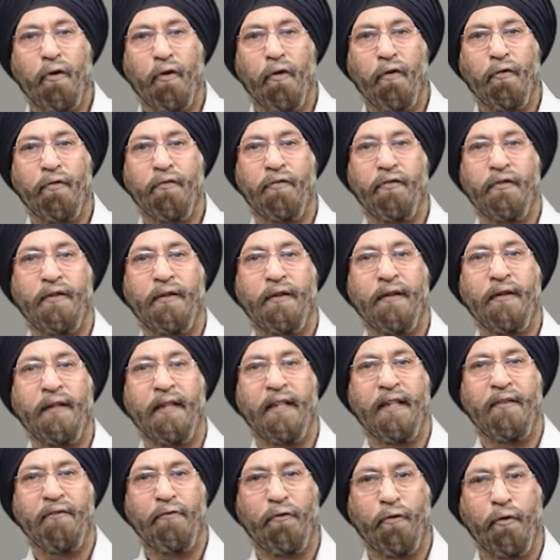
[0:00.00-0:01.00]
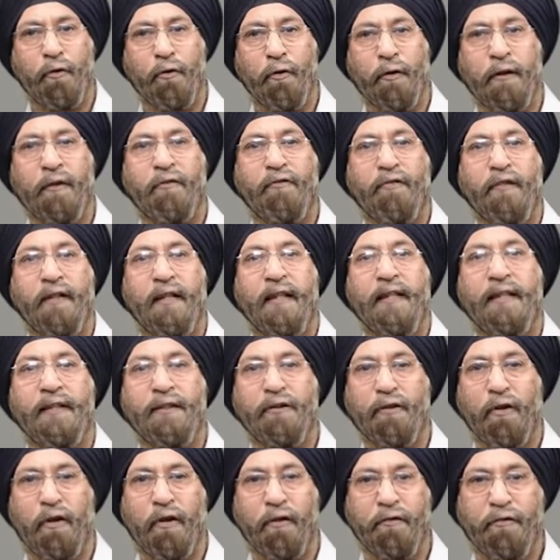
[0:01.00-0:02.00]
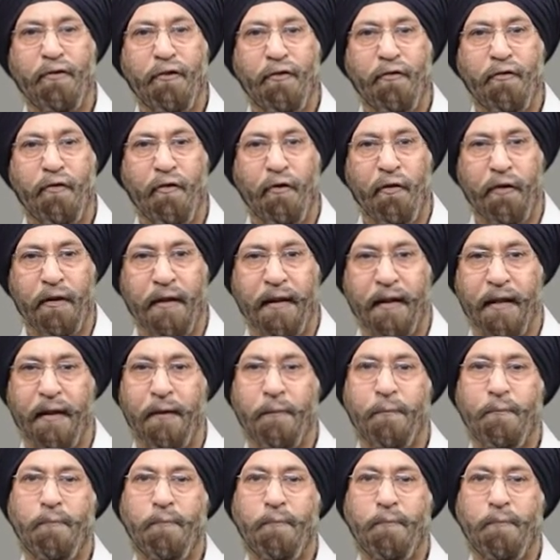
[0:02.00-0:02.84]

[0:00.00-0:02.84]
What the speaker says: often evoke feelings of euphoria.